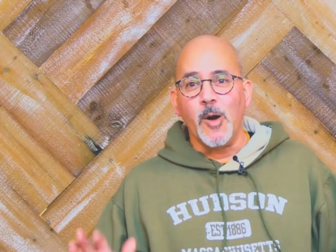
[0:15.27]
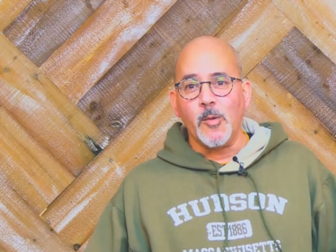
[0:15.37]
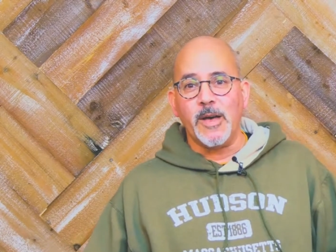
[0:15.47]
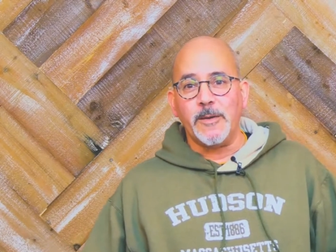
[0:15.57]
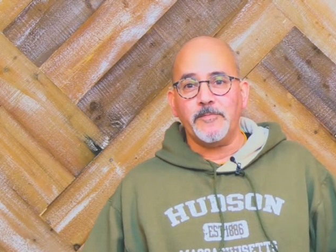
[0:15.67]

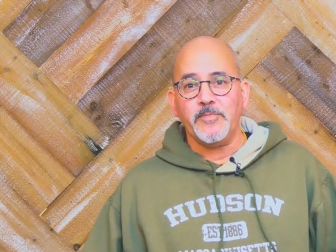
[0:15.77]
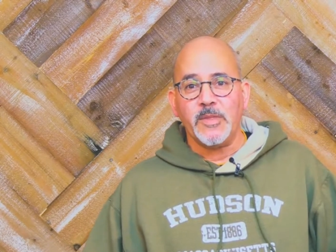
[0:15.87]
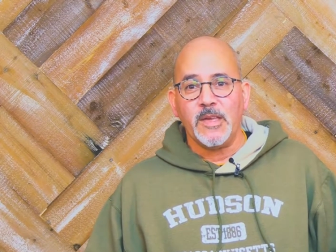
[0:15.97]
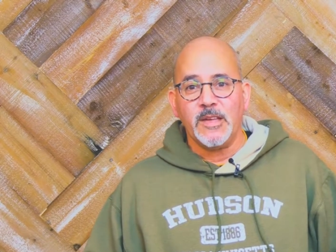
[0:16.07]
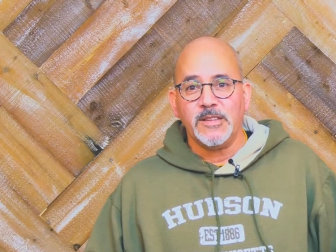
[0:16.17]
moment
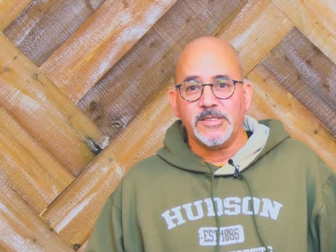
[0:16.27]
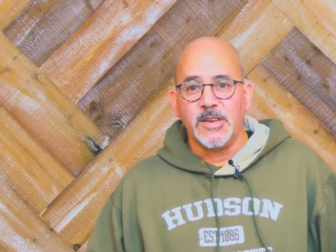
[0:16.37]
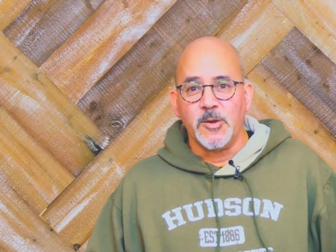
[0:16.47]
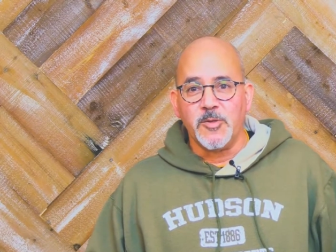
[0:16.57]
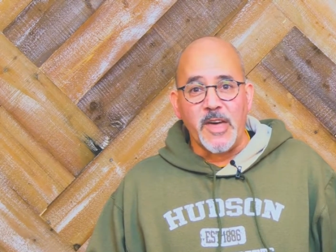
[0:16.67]

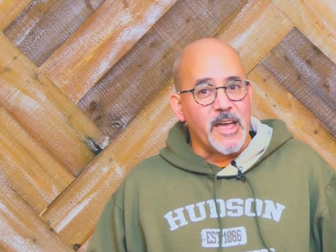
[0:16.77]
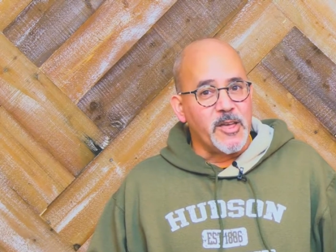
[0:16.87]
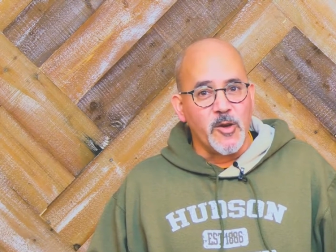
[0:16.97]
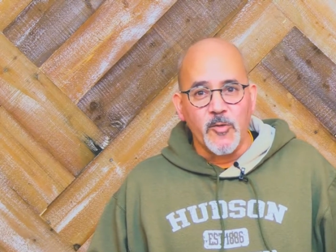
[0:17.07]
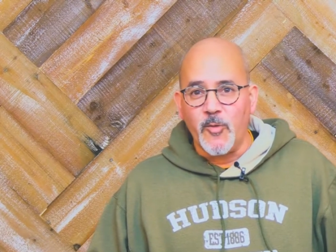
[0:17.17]
to
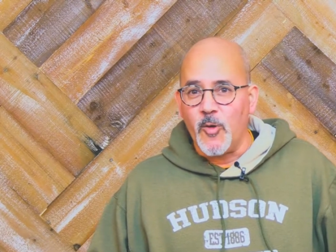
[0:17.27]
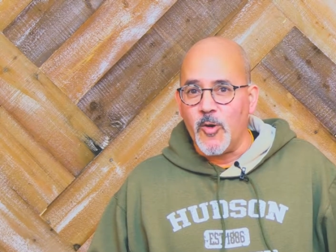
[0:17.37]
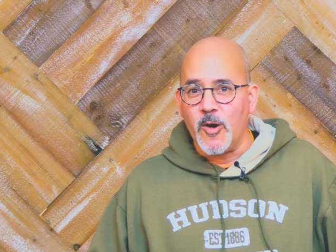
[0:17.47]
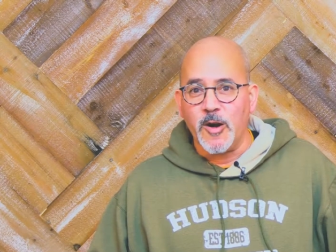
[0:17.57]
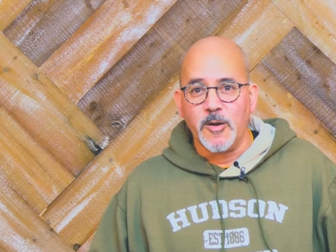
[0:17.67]
thank you
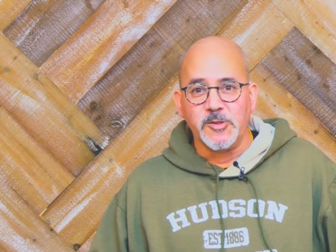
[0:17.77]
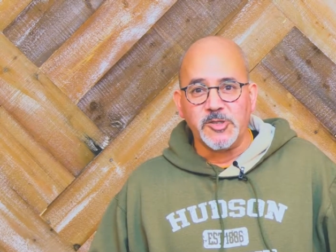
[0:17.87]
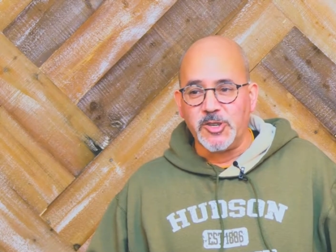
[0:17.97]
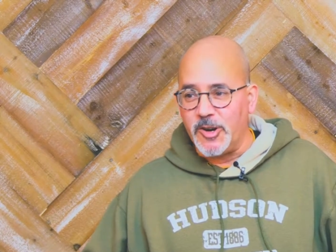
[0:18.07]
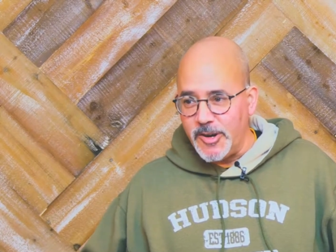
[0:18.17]
for
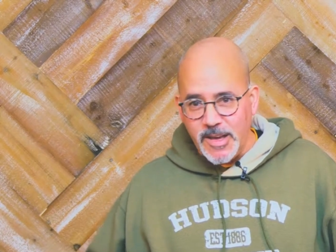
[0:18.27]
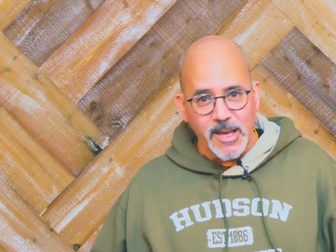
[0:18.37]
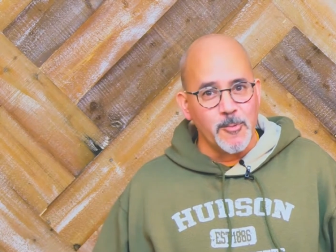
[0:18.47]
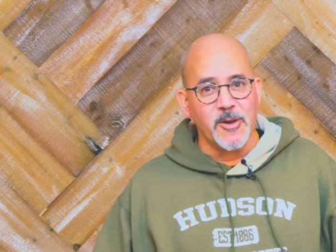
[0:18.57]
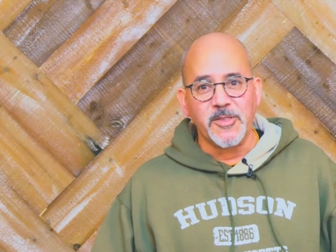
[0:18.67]

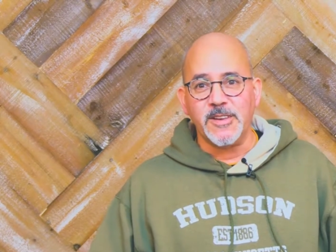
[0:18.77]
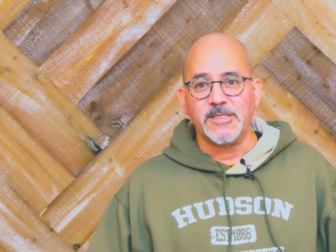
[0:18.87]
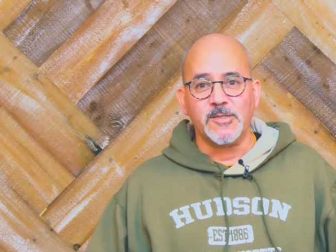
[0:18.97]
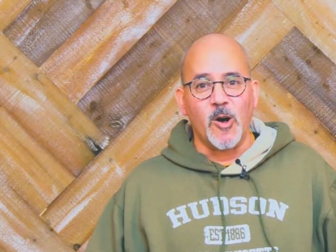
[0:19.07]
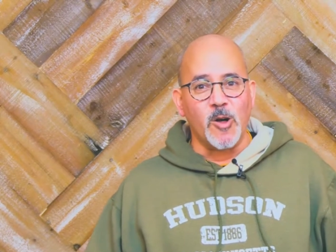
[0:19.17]
journeying with
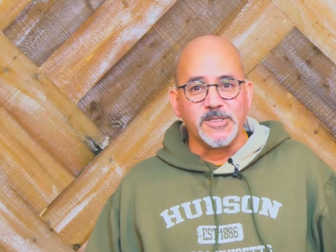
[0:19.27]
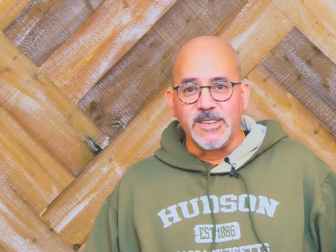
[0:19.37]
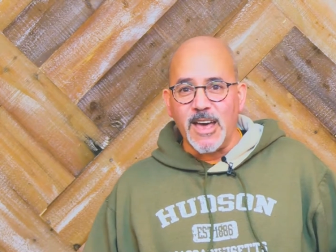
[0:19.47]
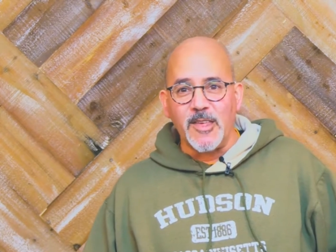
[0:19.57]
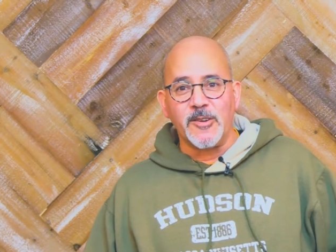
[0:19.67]
us all
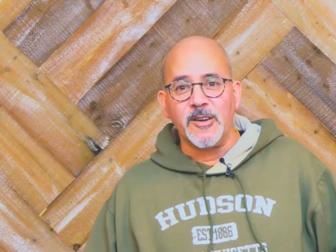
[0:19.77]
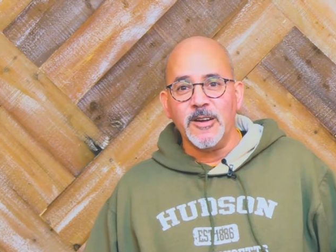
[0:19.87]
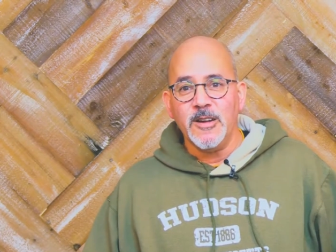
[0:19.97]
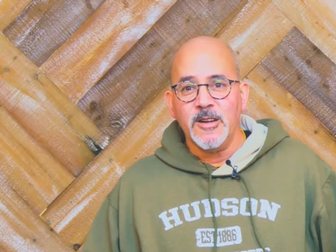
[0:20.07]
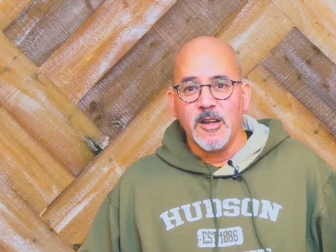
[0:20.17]
together,
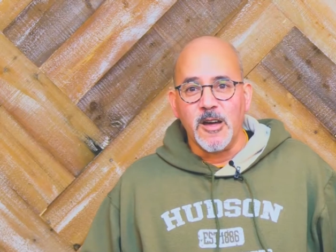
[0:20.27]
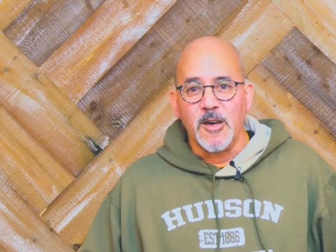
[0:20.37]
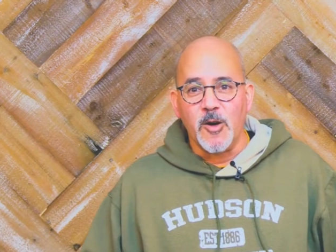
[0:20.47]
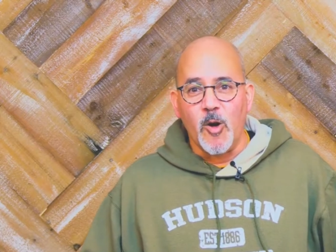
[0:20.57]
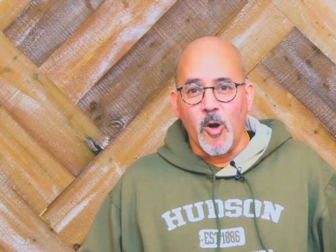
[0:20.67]

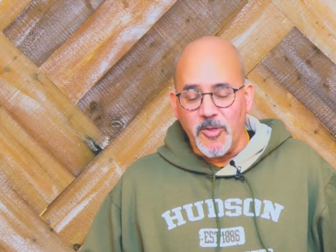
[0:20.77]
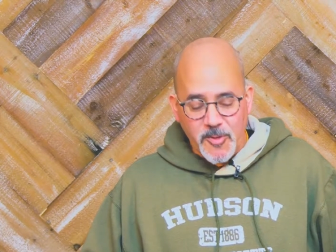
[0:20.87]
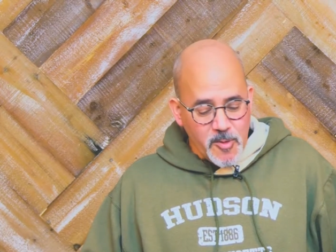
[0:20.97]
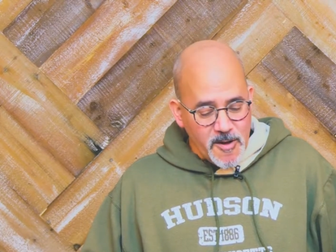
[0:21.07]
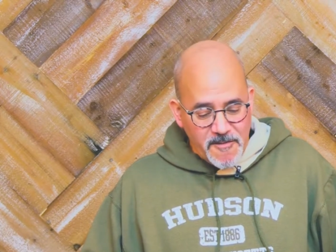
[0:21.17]
all
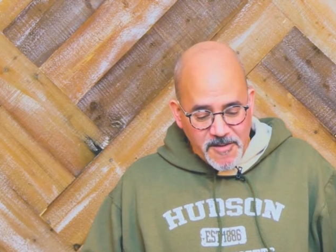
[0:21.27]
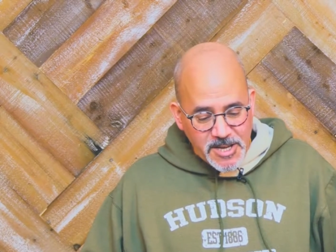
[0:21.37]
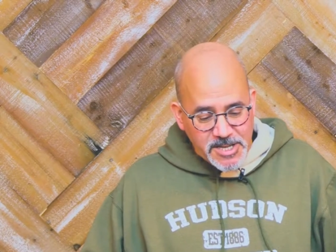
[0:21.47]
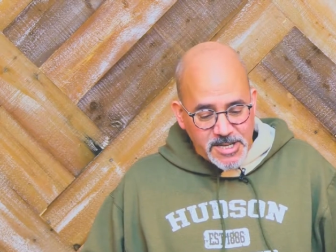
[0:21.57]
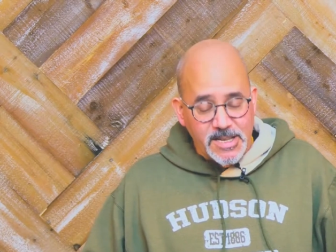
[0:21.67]
through
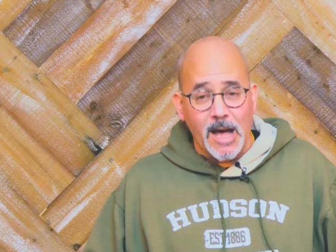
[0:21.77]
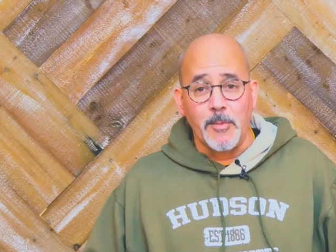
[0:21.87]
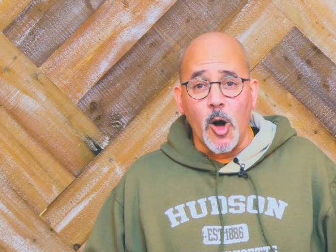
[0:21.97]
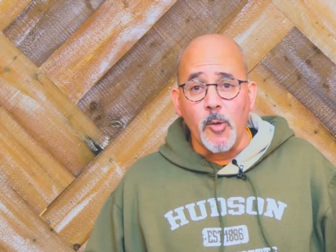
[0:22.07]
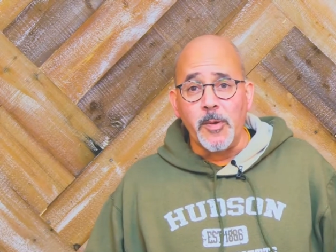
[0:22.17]
Ephesians. I'm
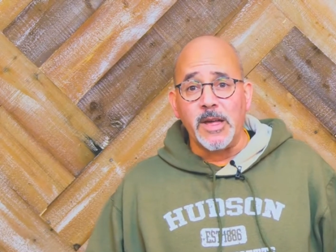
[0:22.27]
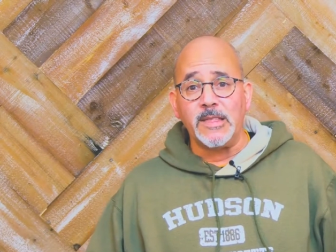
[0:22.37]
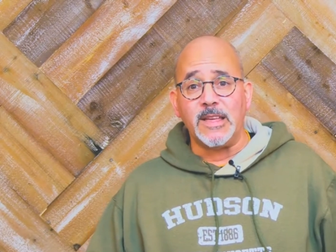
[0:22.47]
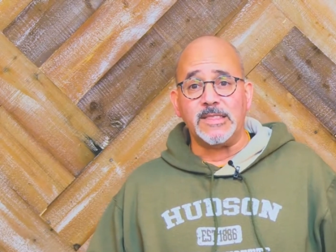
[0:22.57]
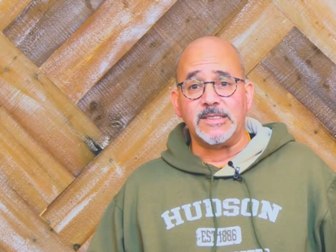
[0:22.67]

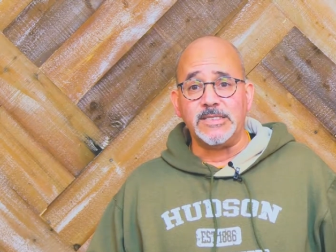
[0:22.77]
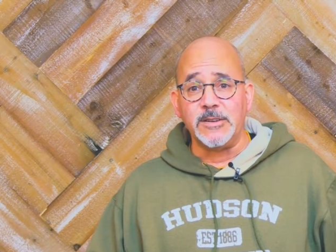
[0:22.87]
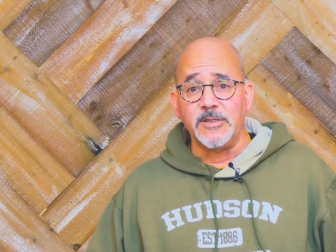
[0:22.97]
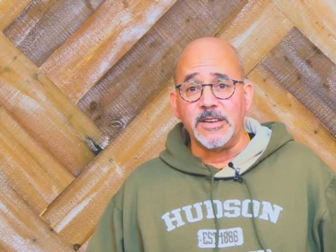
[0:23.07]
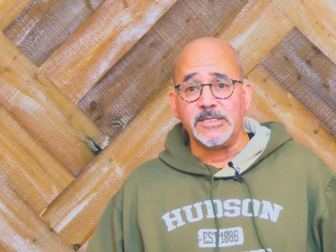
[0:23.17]
hoping that the
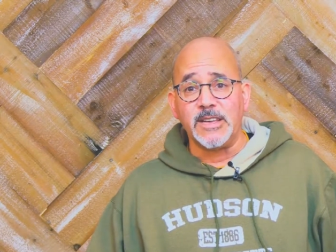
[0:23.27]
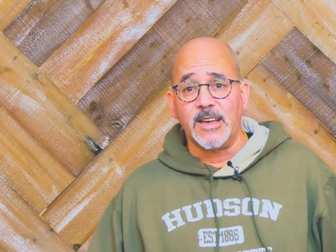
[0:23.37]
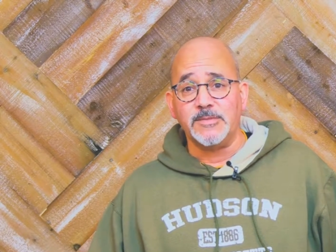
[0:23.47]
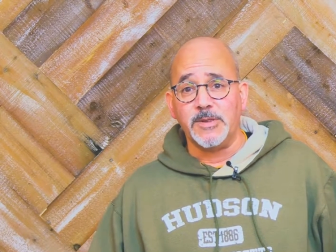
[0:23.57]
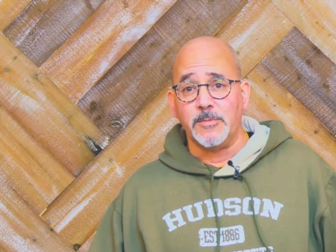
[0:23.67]
series
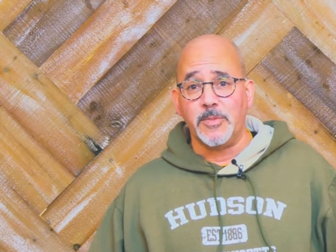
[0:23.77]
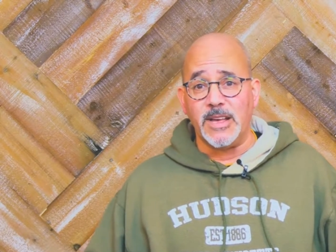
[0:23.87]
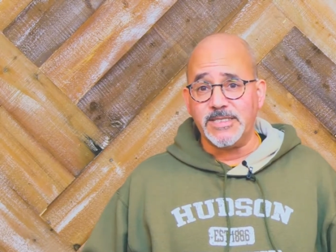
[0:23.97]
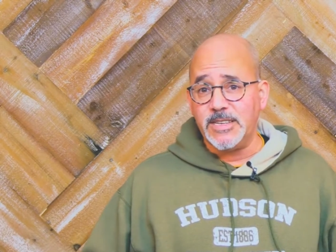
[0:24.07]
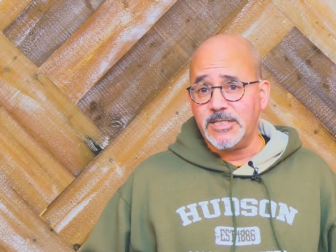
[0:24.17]
has been a
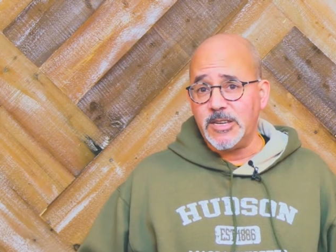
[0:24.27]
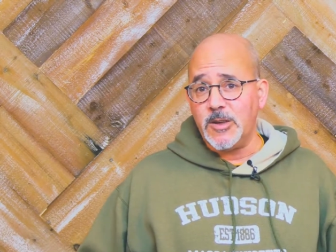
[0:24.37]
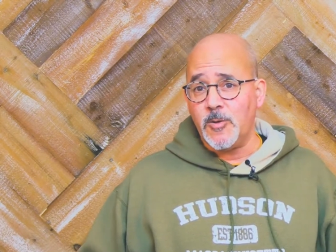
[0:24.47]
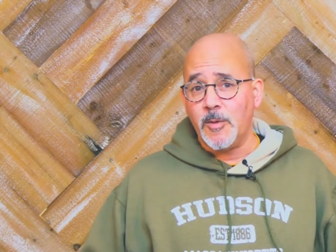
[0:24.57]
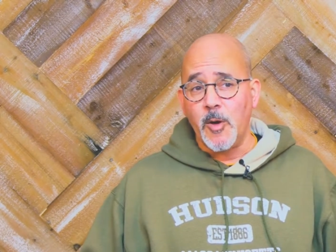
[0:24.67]
blessing to
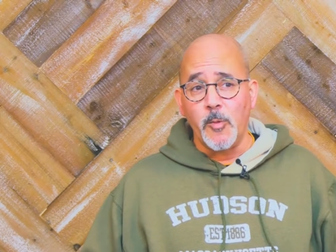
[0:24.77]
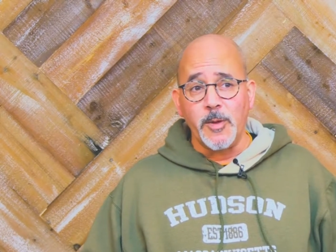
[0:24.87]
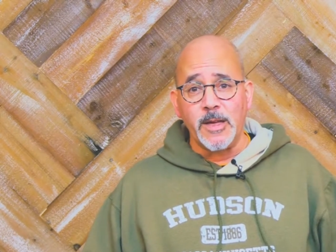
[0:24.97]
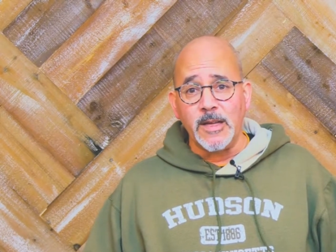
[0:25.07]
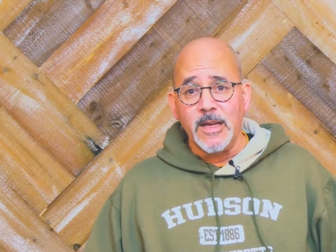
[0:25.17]
you. I'm
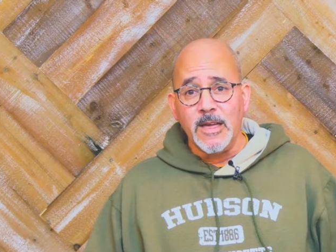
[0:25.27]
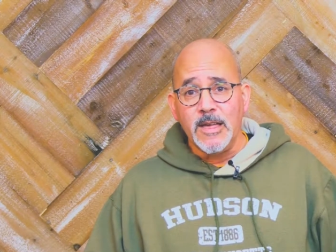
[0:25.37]
hoping